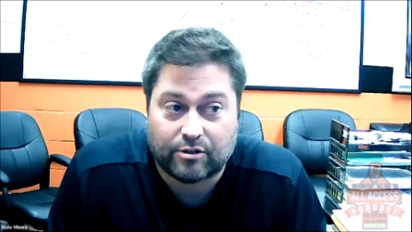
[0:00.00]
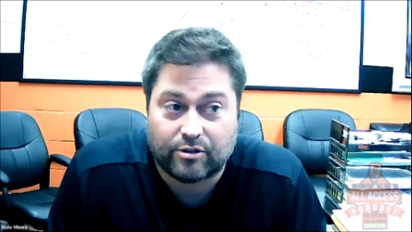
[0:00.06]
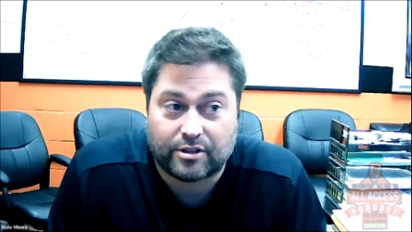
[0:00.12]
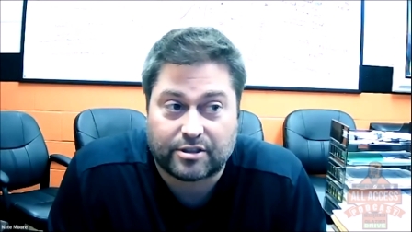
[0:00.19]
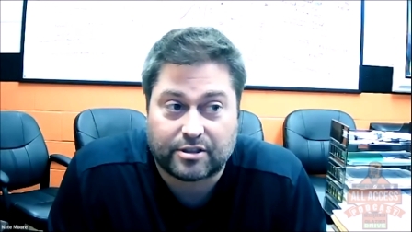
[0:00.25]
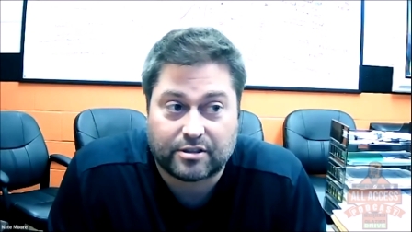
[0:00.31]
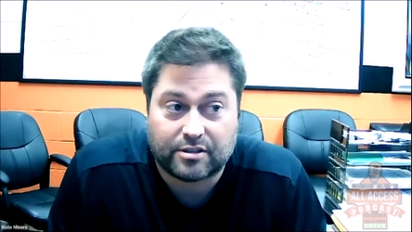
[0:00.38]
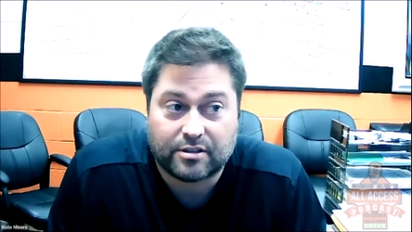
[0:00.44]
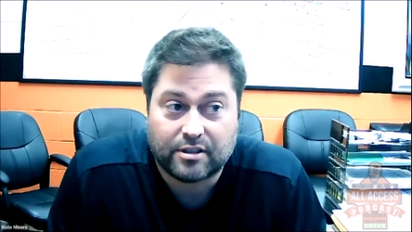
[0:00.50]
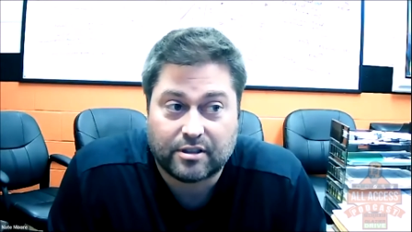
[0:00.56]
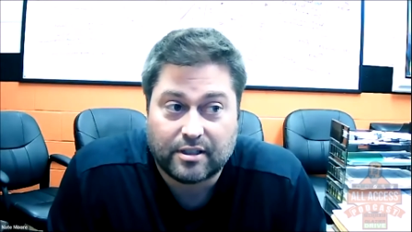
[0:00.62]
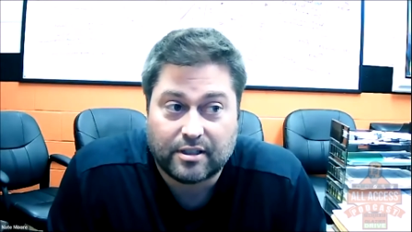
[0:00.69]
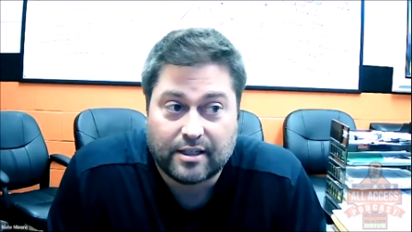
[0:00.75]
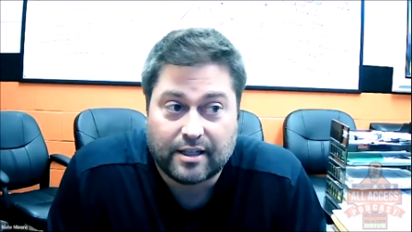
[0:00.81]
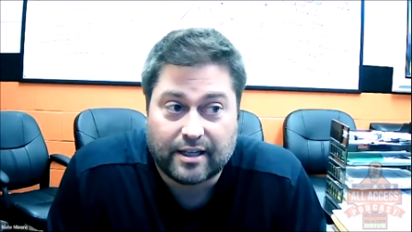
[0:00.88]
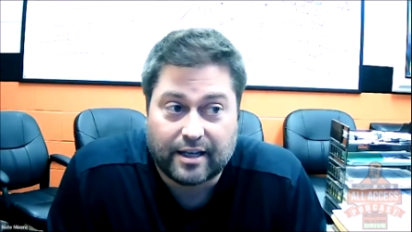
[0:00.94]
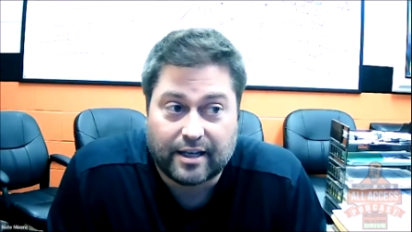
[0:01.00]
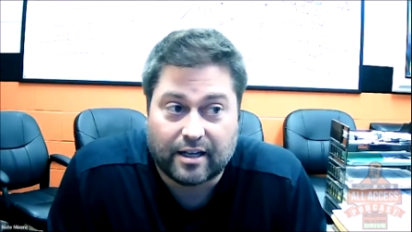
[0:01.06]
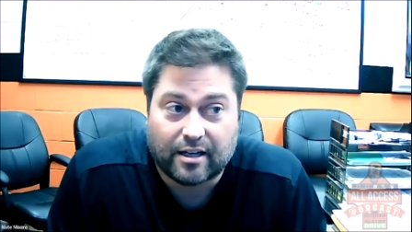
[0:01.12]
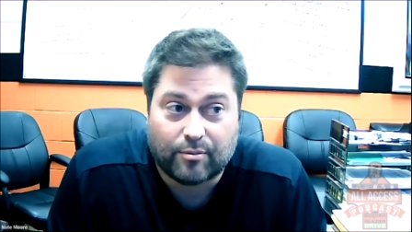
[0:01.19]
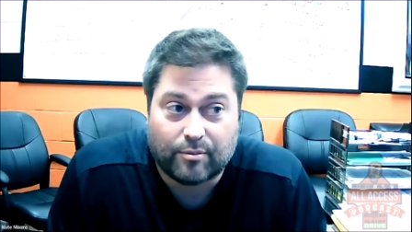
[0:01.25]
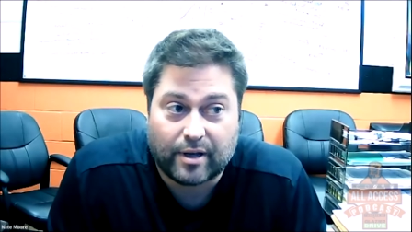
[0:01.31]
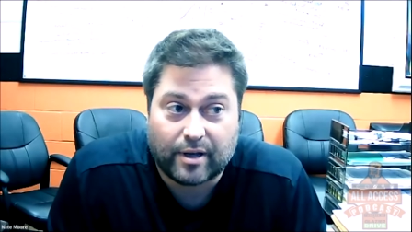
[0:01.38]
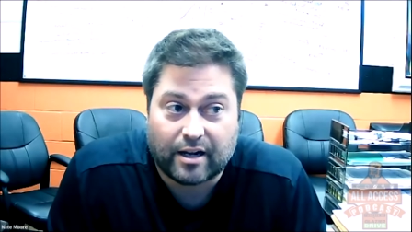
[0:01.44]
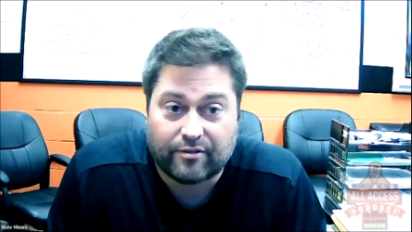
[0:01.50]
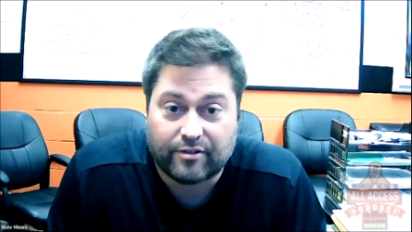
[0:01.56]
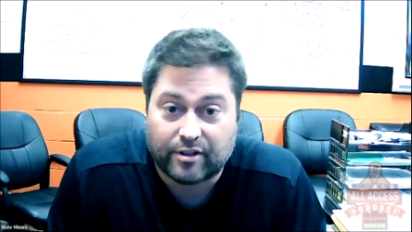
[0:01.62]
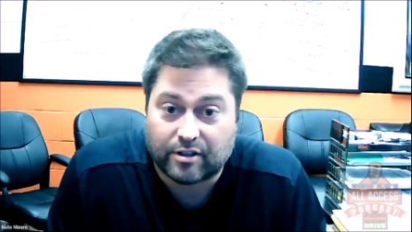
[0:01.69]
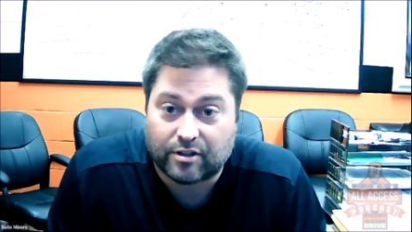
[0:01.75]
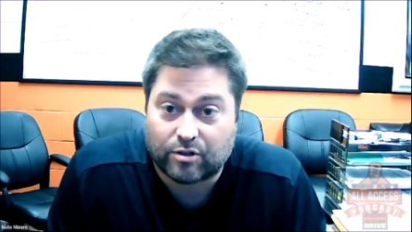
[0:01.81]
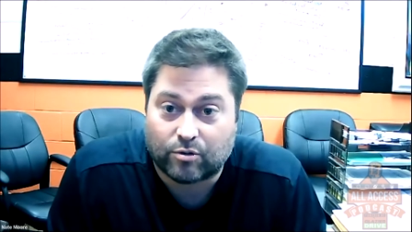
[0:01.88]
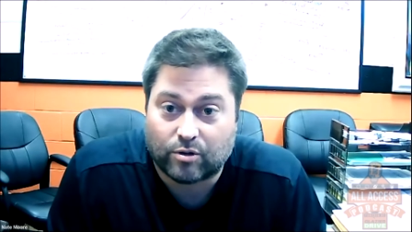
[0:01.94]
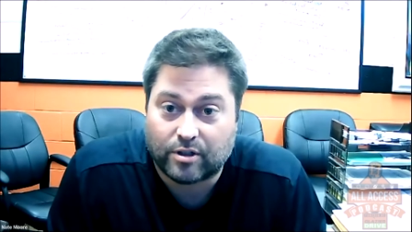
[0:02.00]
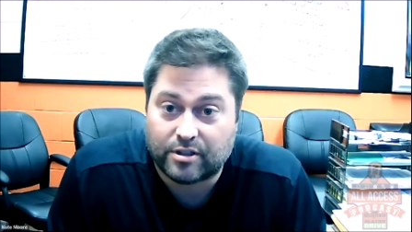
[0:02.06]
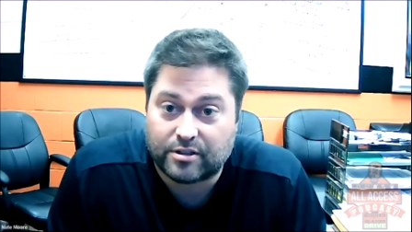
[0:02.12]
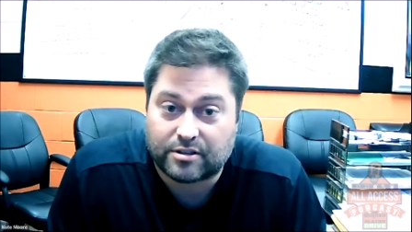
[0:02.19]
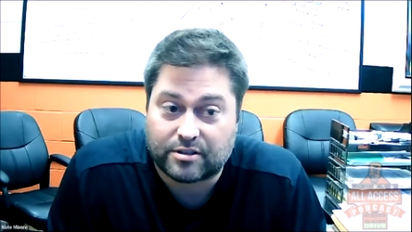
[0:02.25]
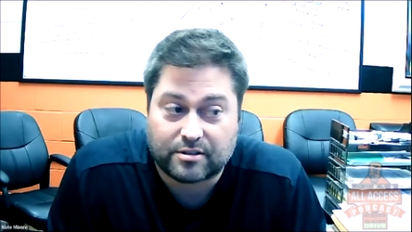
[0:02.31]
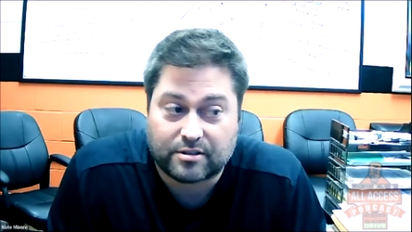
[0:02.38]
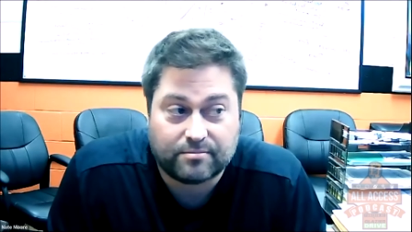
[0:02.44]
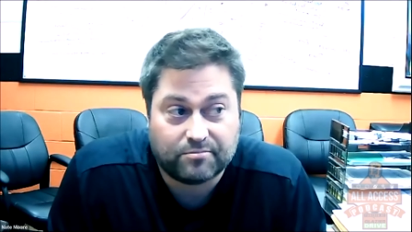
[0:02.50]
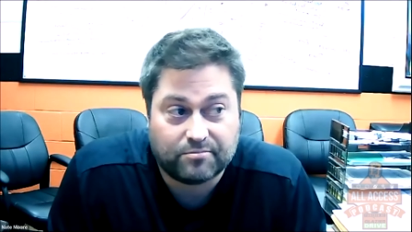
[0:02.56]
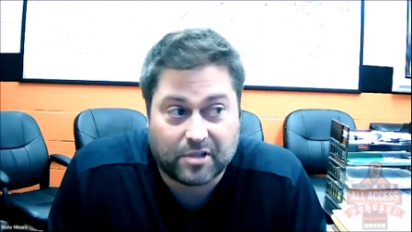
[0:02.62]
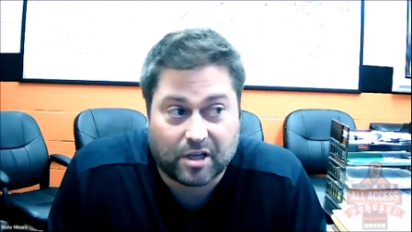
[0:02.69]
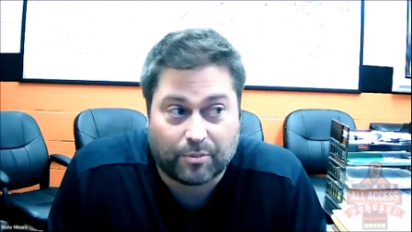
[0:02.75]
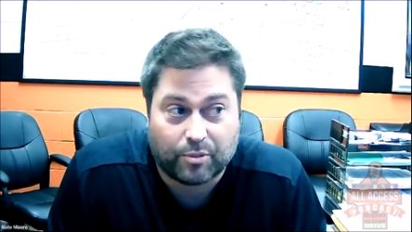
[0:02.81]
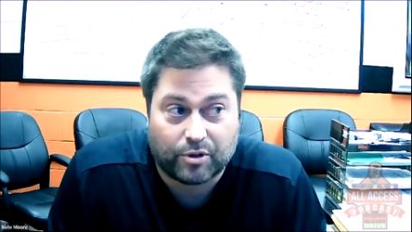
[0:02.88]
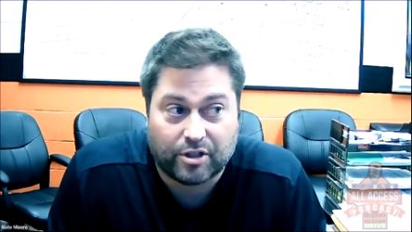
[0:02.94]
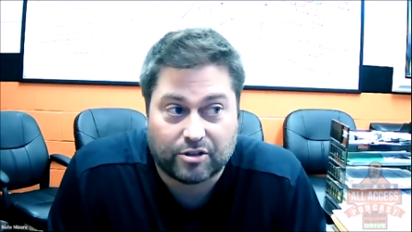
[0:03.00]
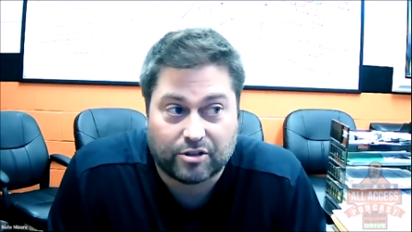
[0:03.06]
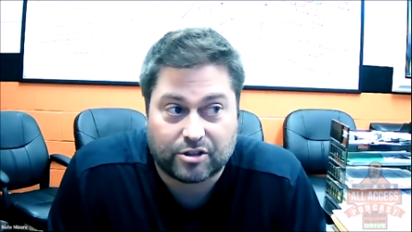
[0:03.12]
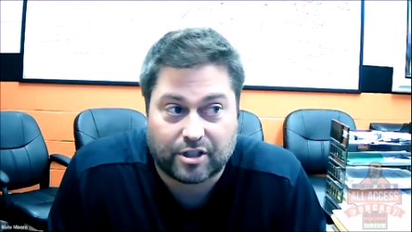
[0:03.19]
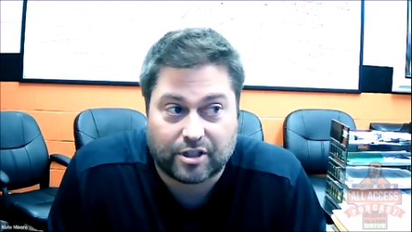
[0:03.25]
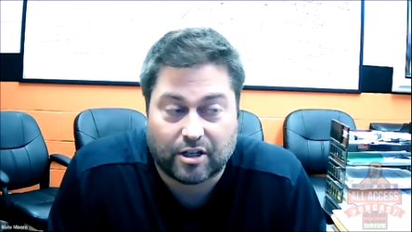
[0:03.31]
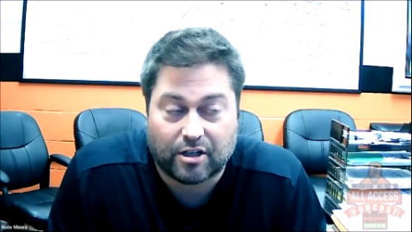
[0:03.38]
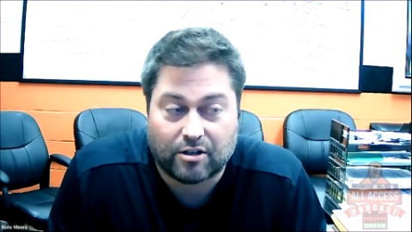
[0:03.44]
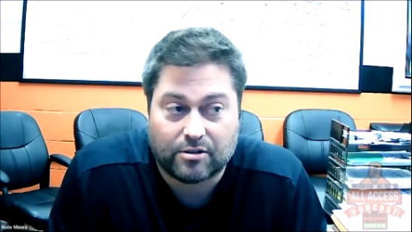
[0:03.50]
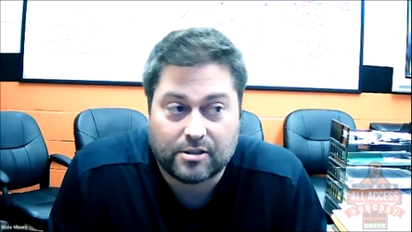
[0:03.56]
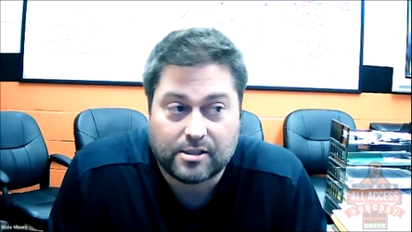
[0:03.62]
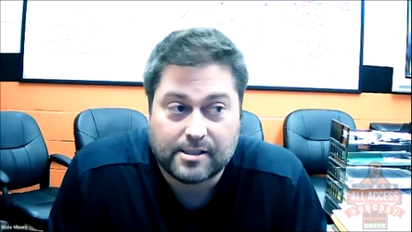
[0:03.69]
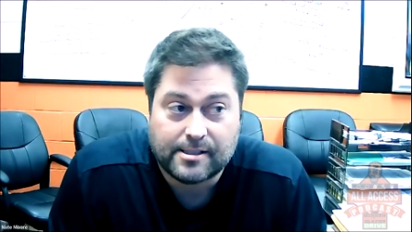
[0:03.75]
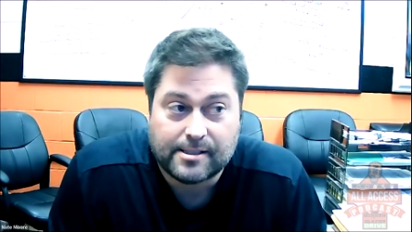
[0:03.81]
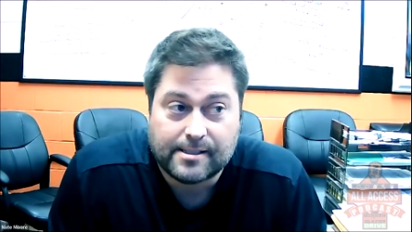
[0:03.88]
Louis out of Illinois a couple years ago,